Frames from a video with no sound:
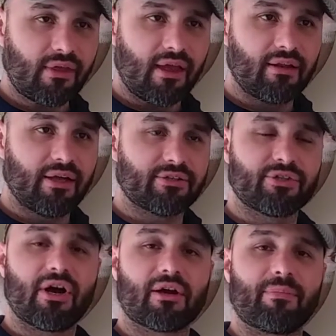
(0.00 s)
I'd like to
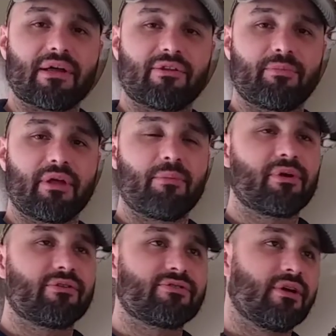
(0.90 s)
talk about them again
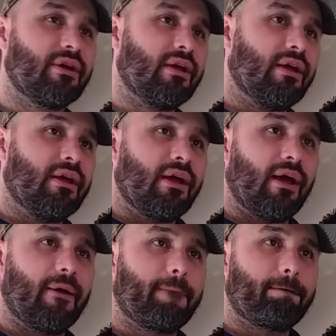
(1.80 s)
because
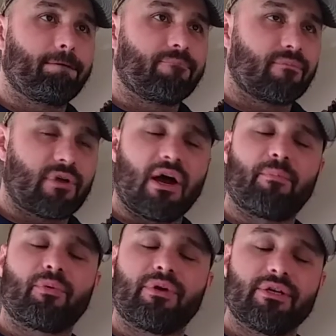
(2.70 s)
a
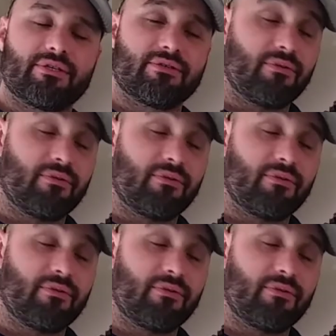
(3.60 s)
couple reasons.